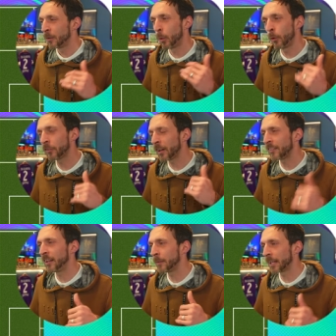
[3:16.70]
Wolves are a
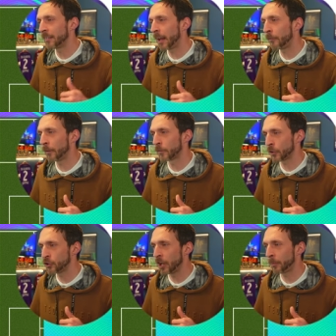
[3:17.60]
team that can definitely
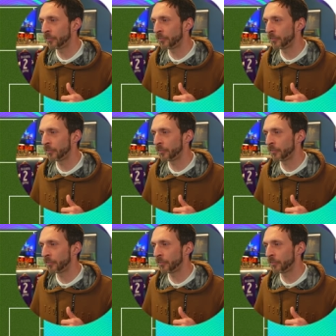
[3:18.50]
frustrate.